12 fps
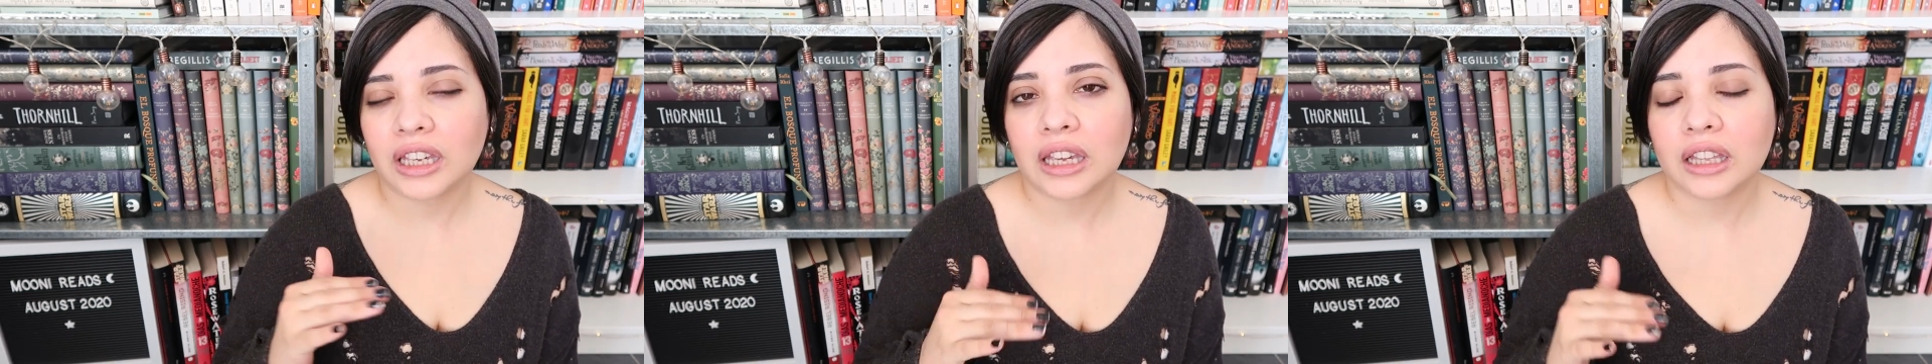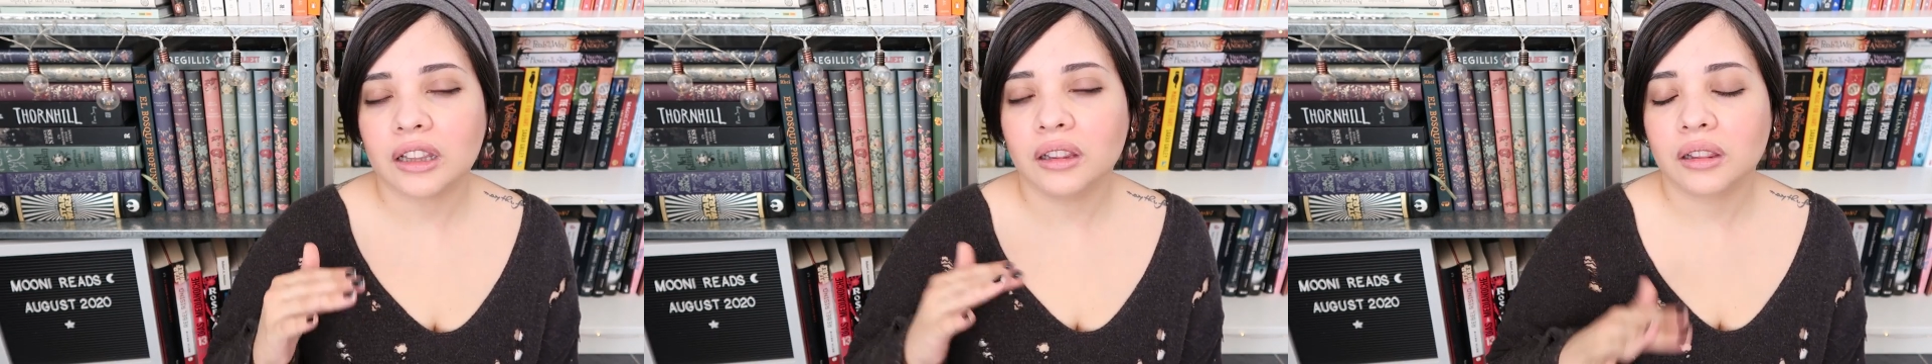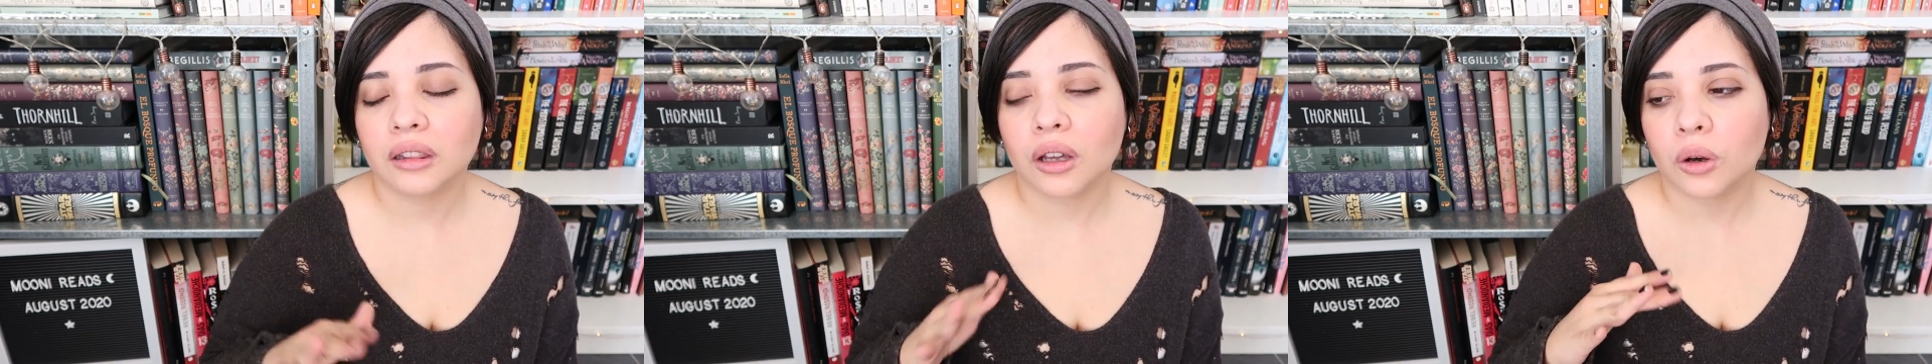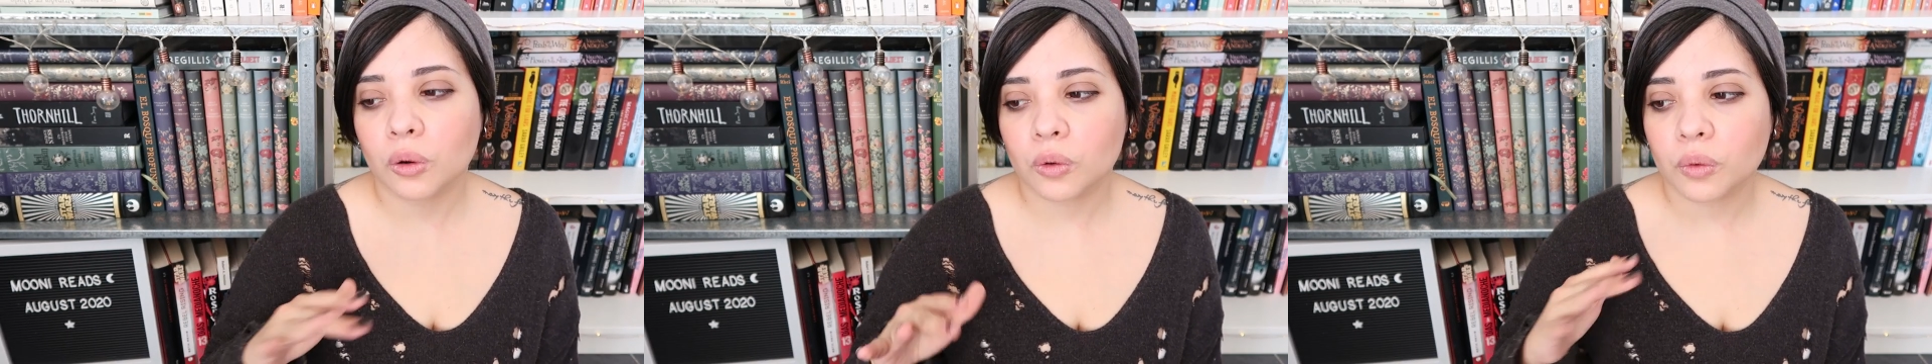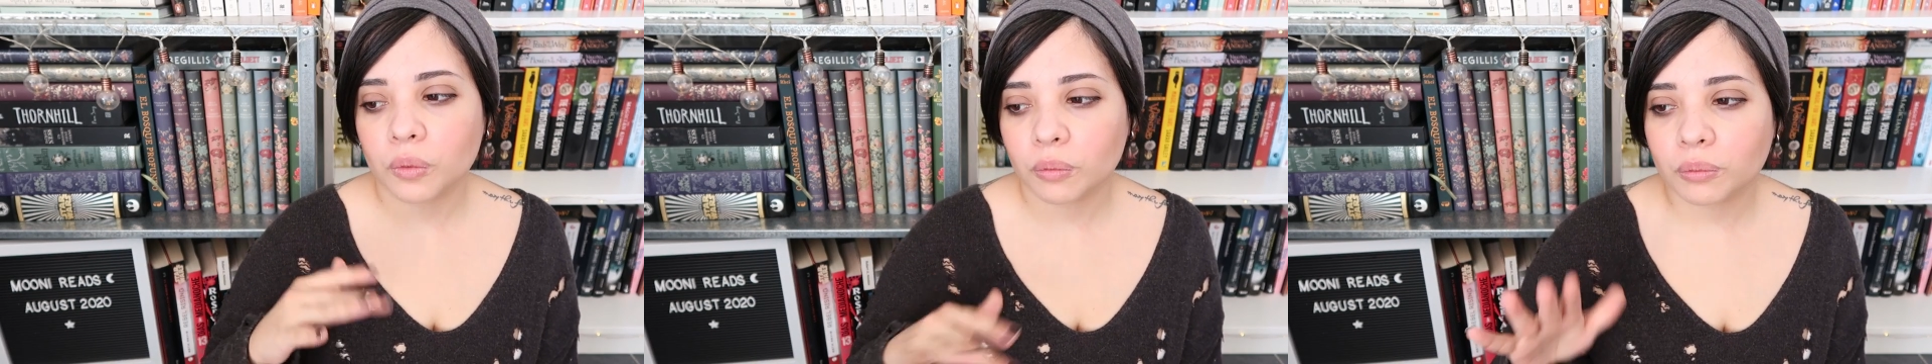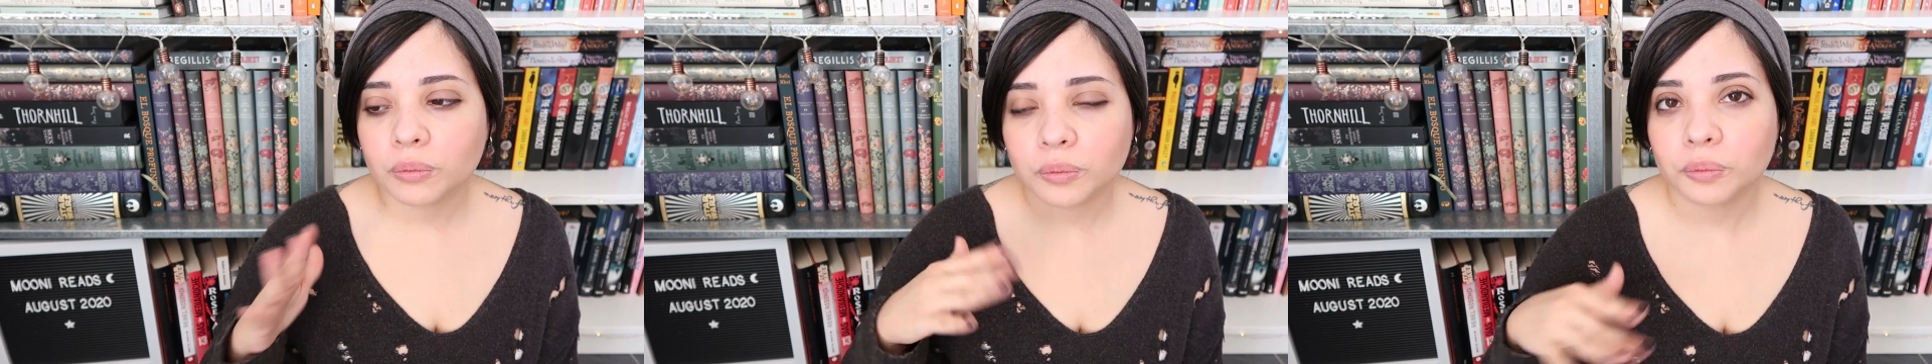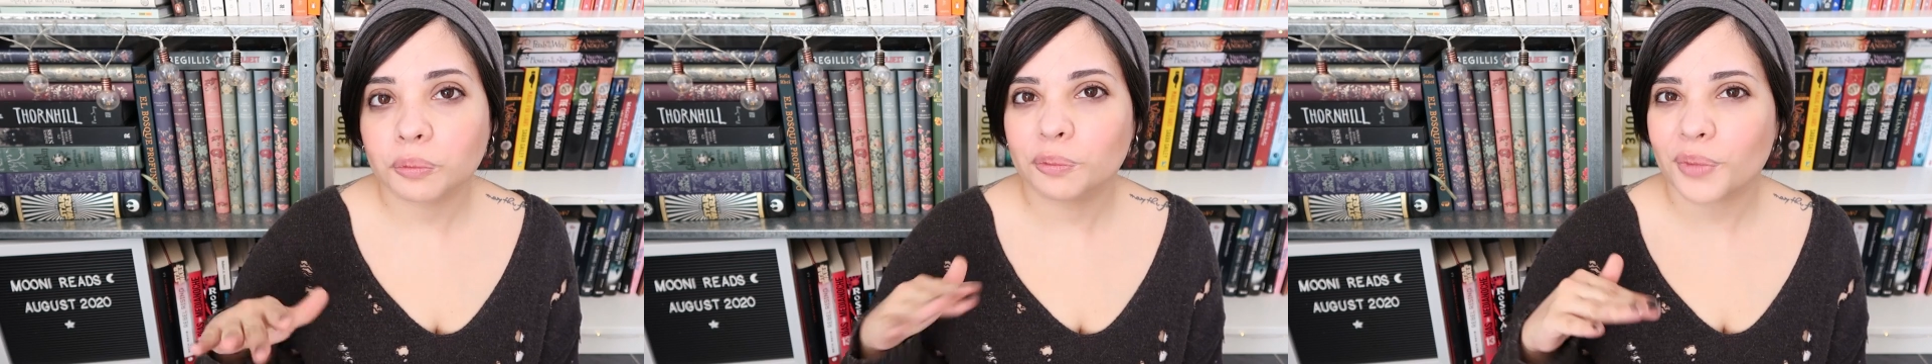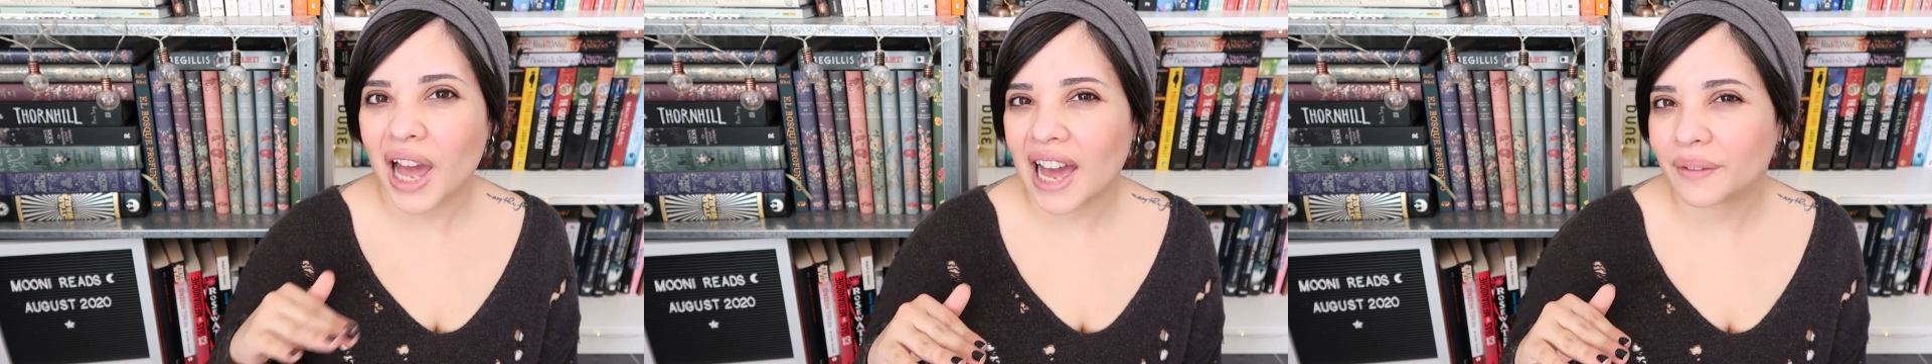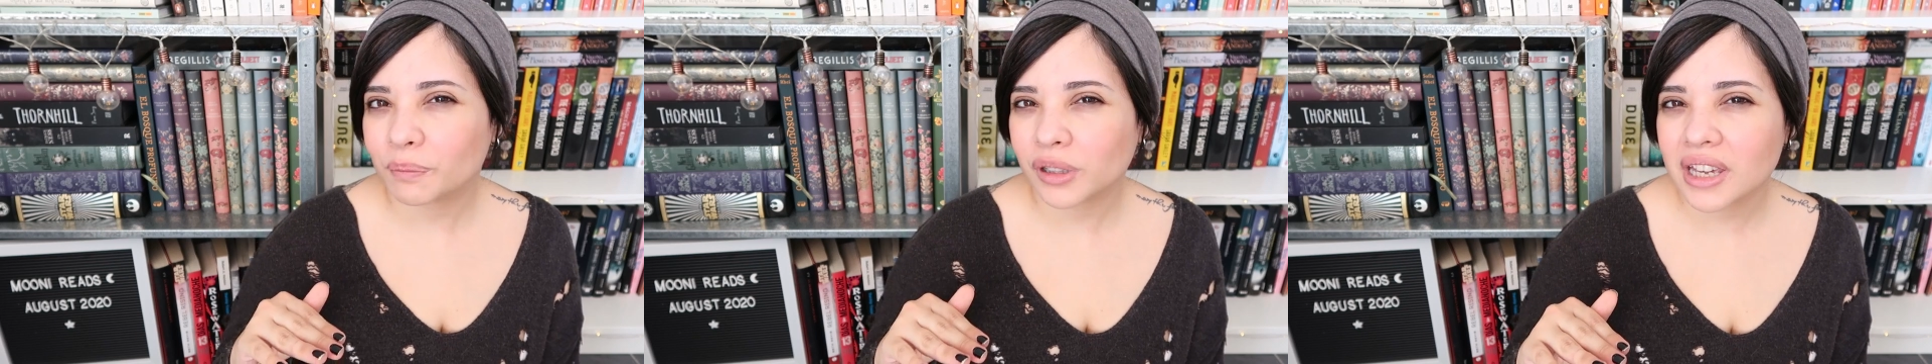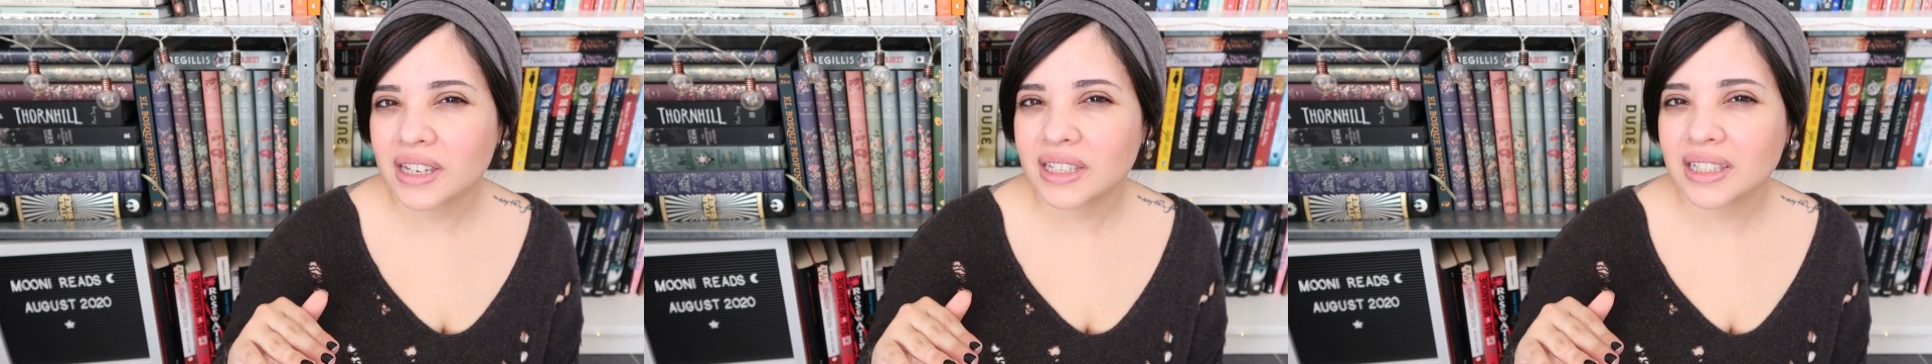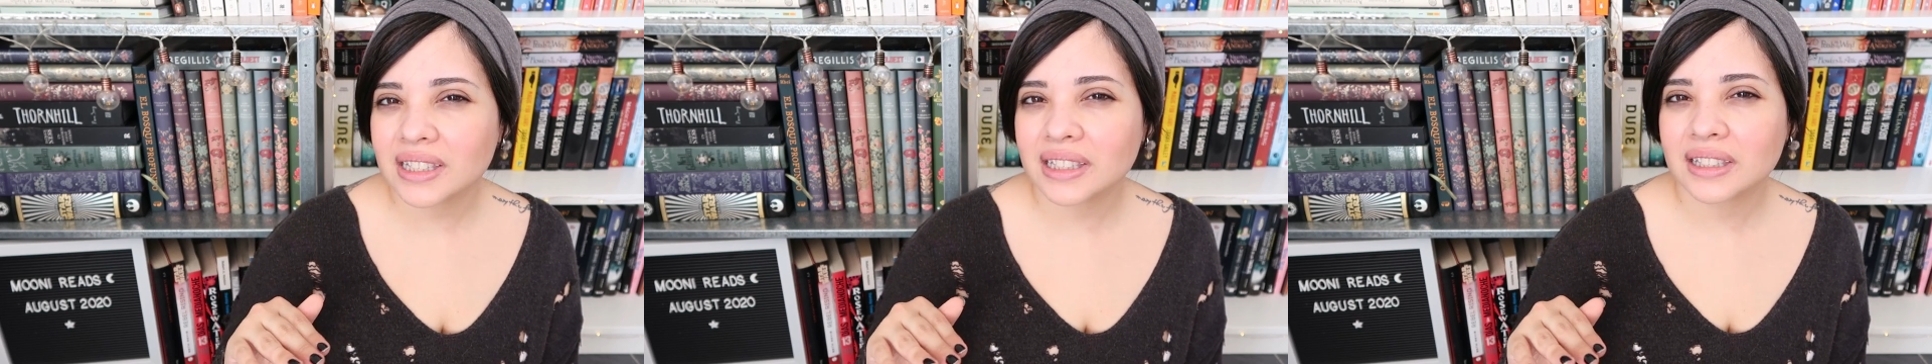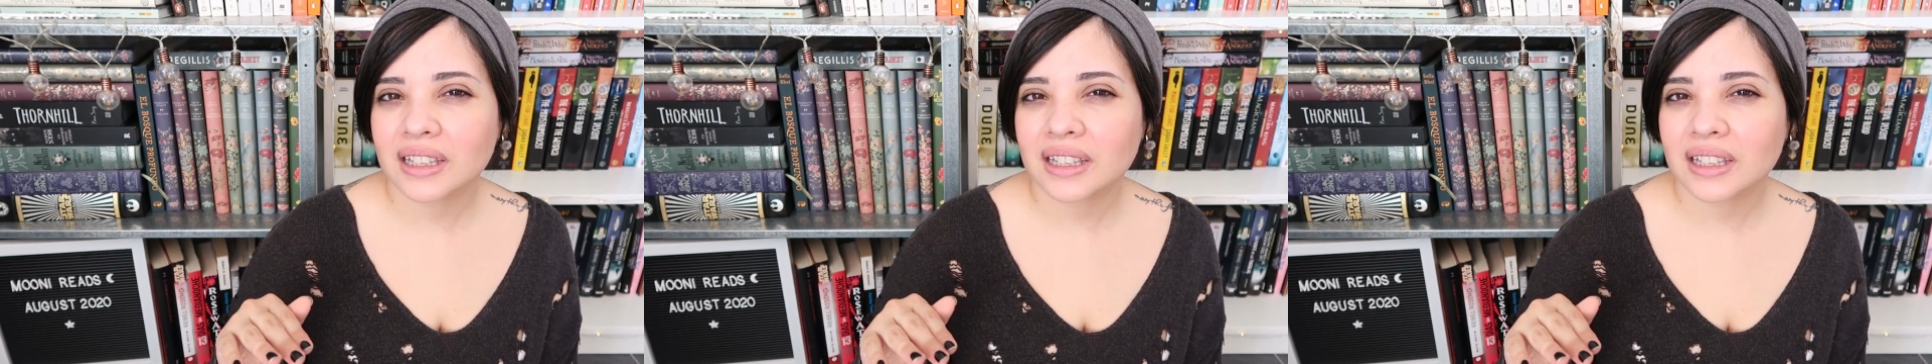a low, bad place.